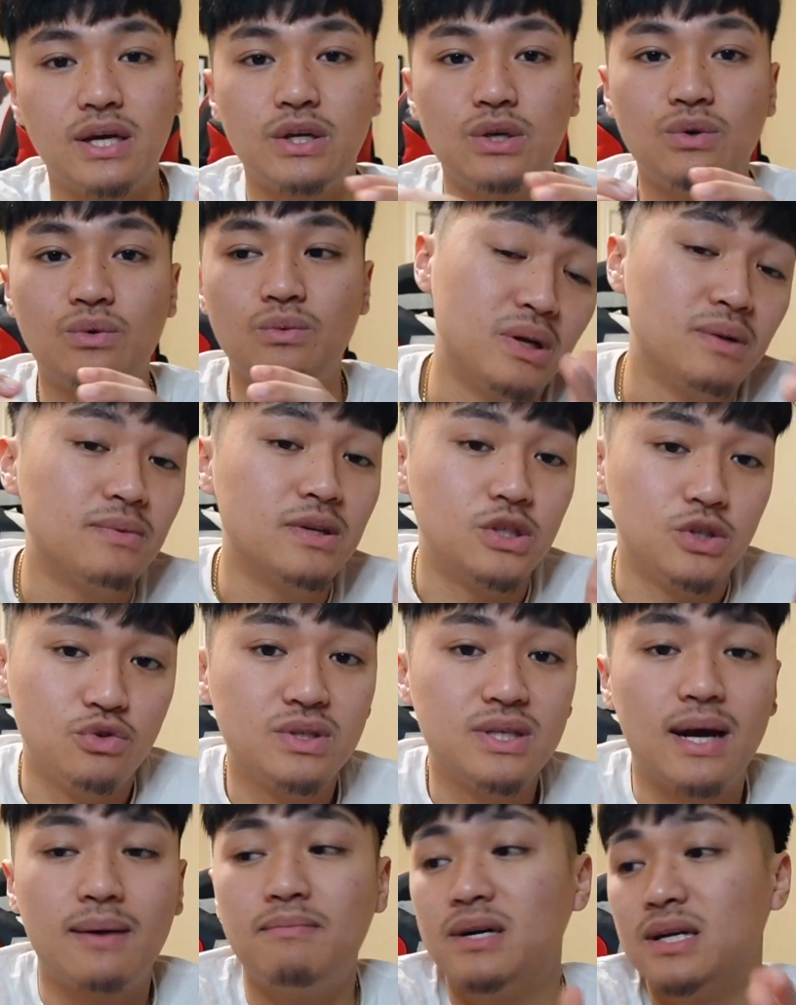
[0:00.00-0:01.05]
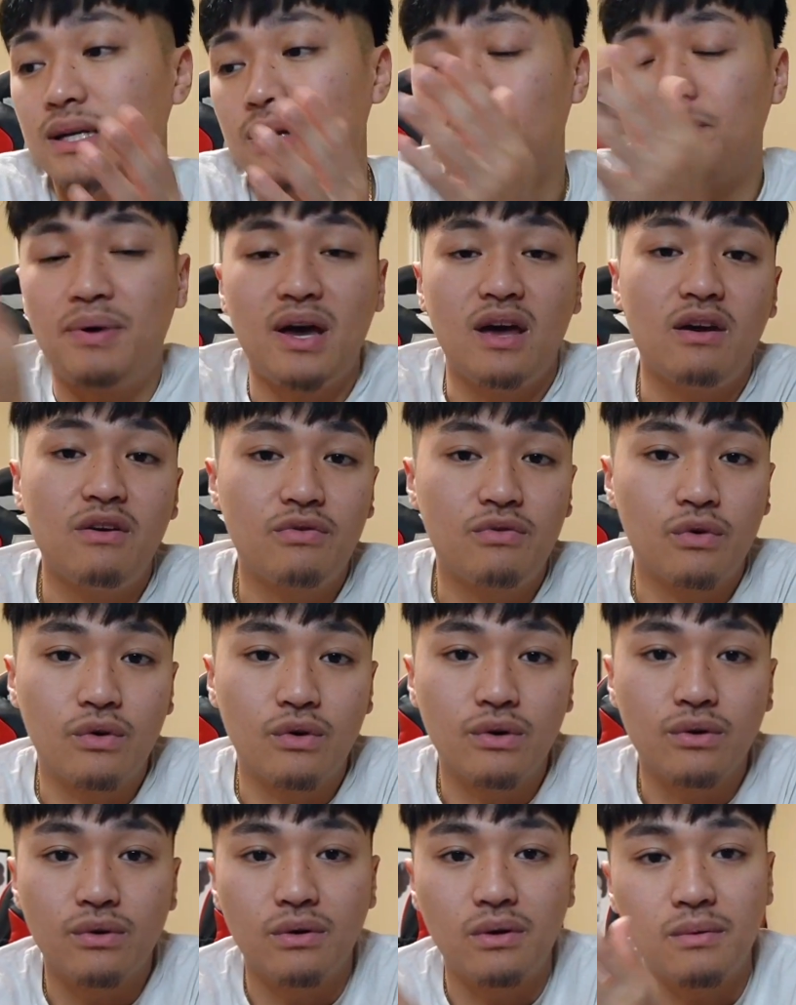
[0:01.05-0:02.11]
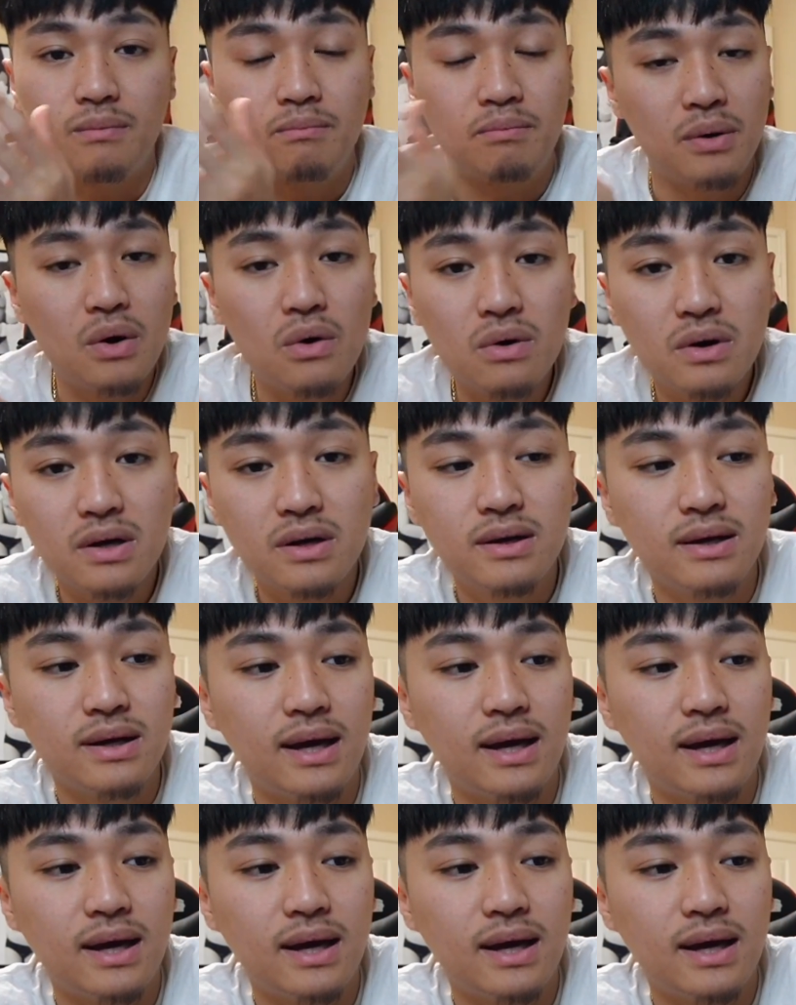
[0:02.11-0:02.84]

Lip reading: and you pretty much use that money to pay for your bulk,